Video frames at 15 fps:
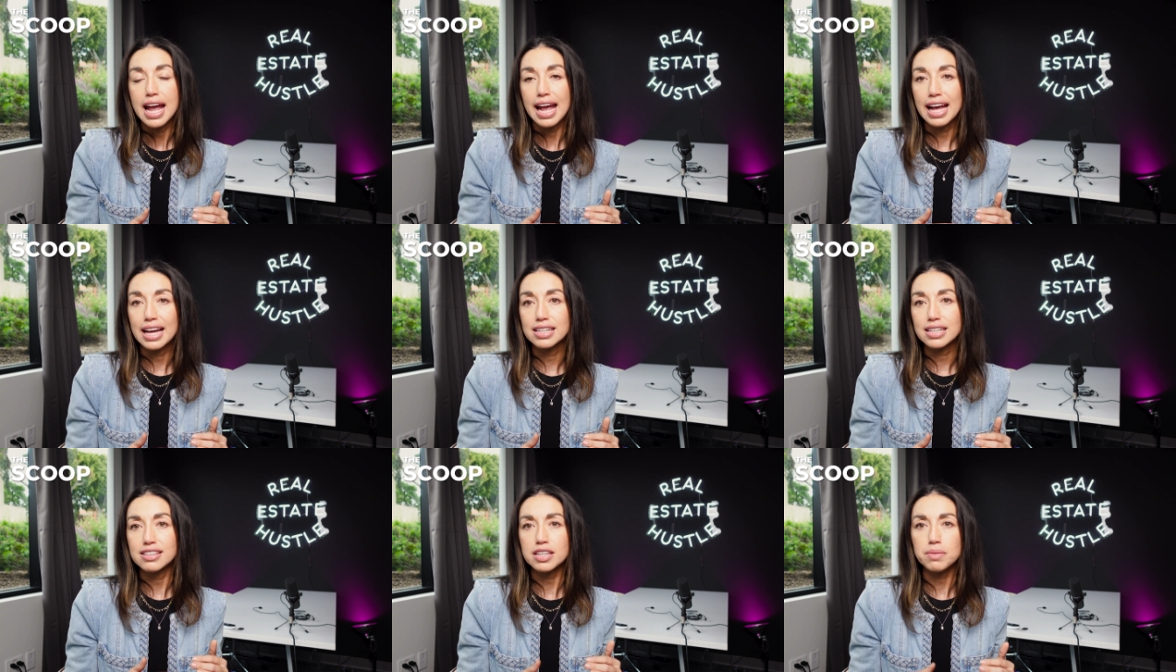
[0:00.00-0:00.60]

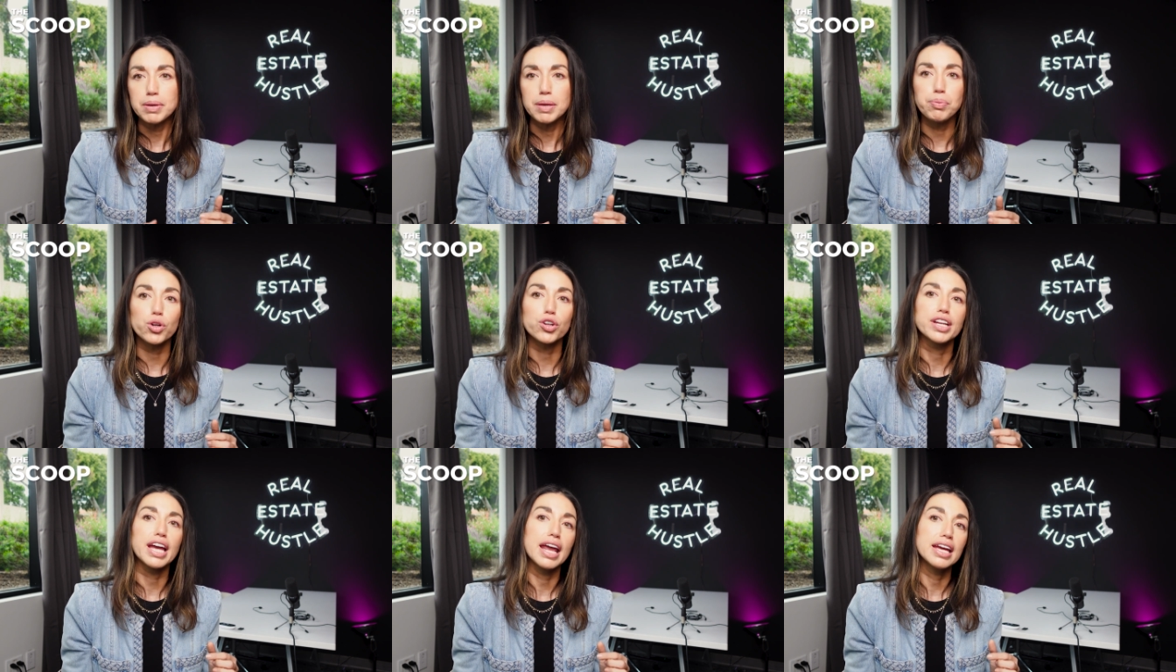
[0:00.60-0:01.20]
And I think people
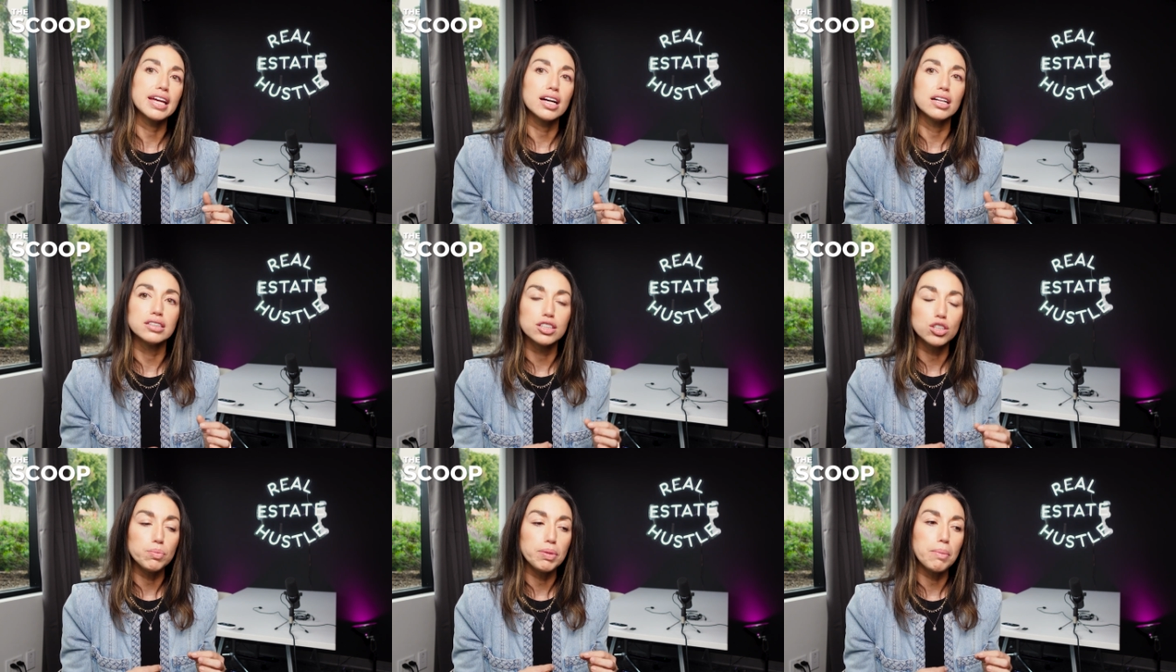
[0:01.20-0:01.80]
are getting a
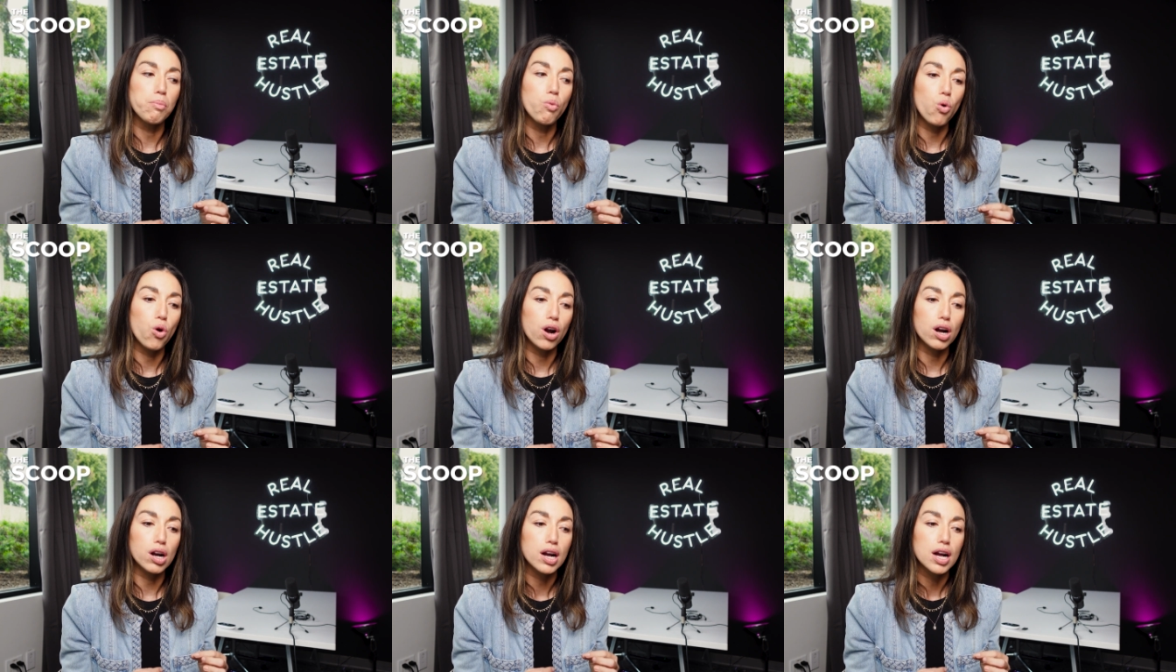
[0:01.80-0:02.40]
little bit
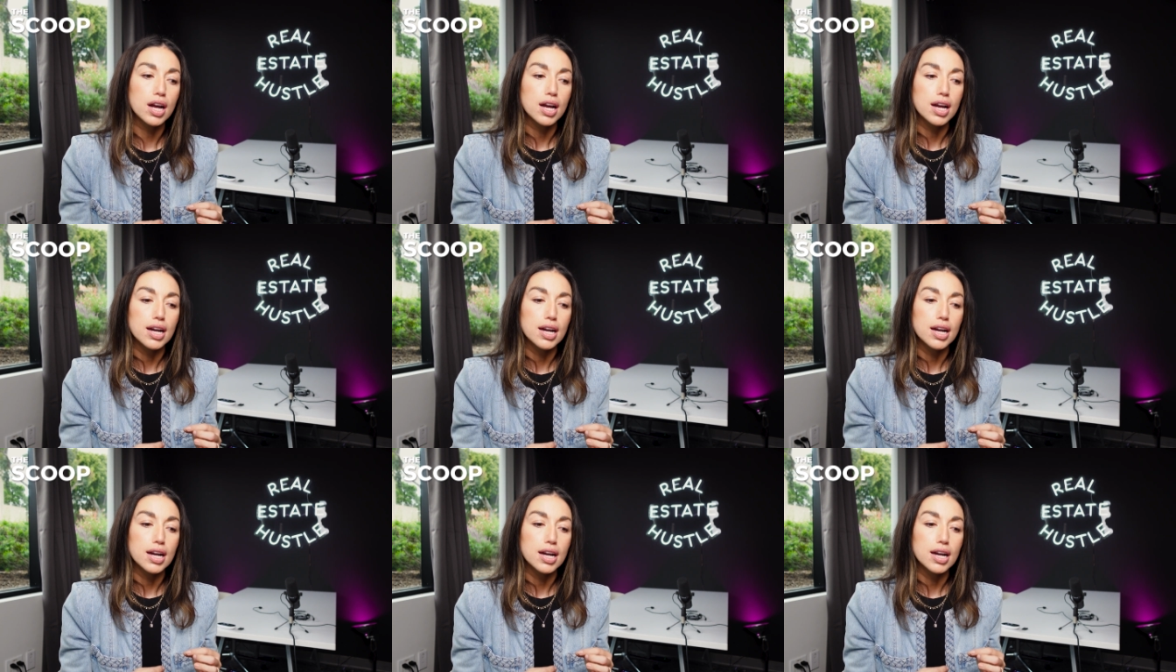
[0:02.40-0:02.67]
more